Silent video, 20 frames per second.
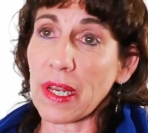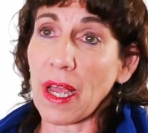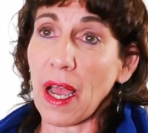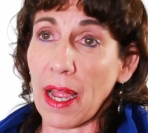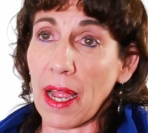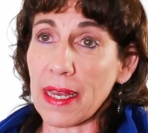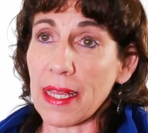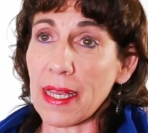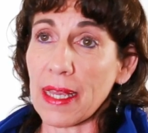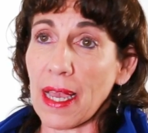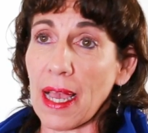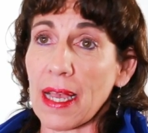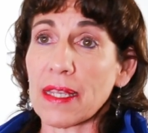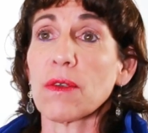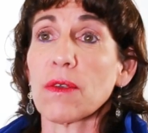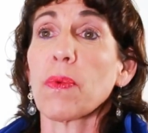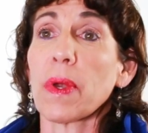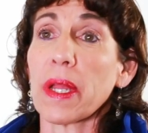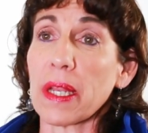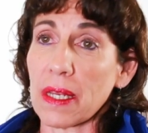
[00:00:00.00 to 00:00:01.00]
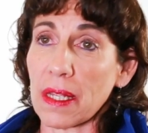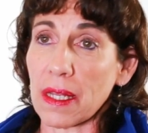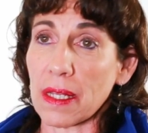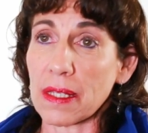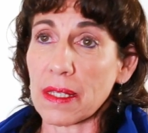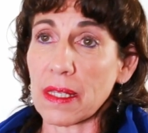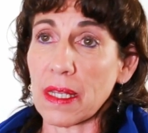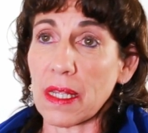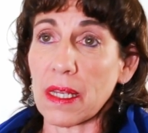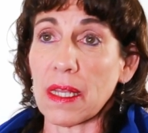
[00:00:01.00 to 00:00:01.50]
in hiding as a
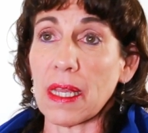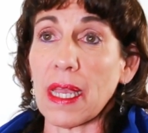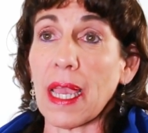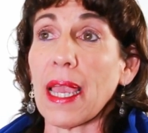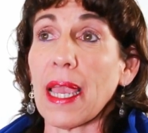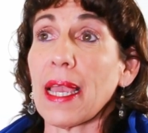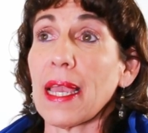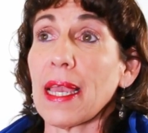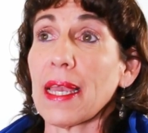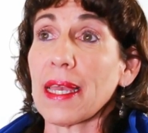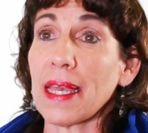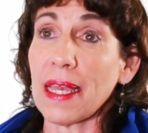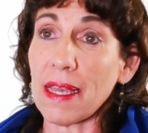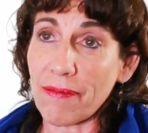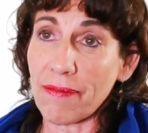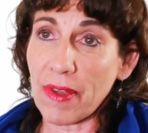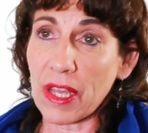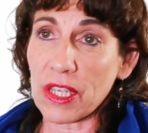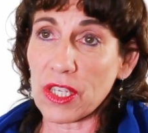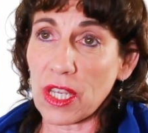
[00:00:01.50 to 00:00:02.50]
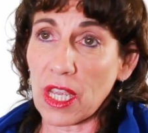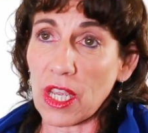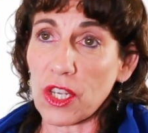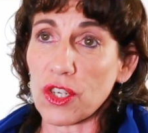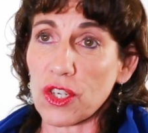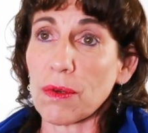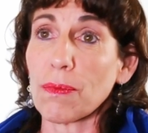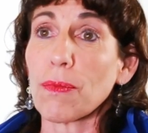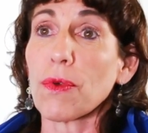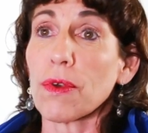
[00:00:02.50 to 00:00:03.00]
witness in a key
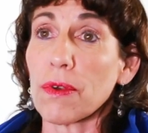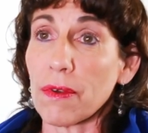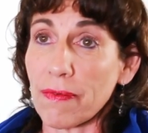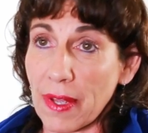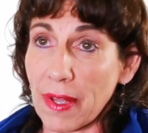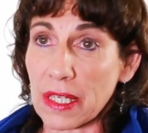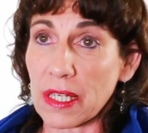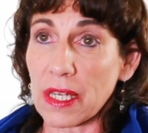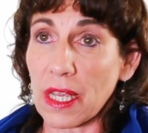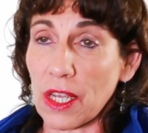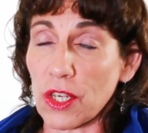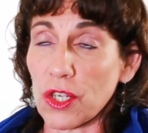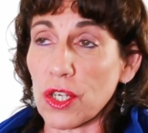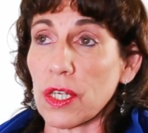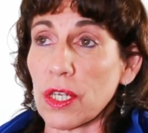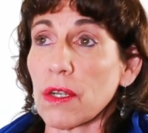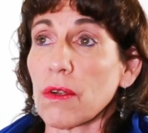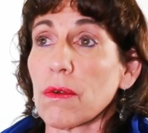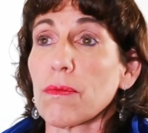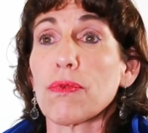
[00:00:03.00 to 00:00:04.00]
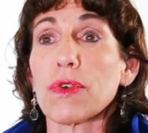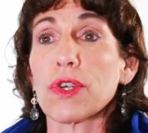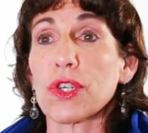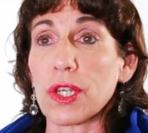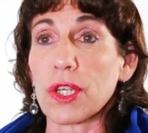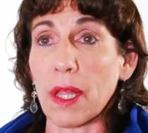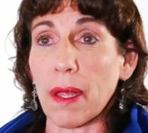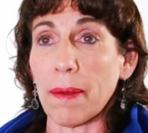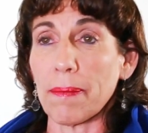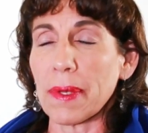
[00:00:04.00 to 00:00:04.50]
investigation, a murder investigation here in
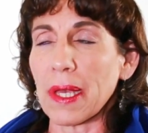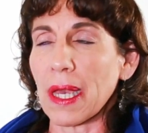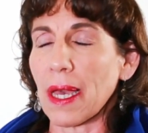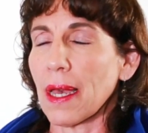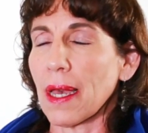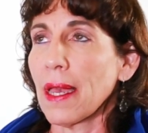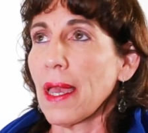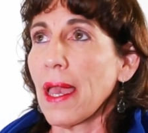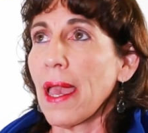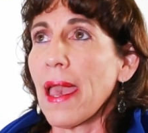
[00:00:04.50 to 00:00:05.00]
British Columbia.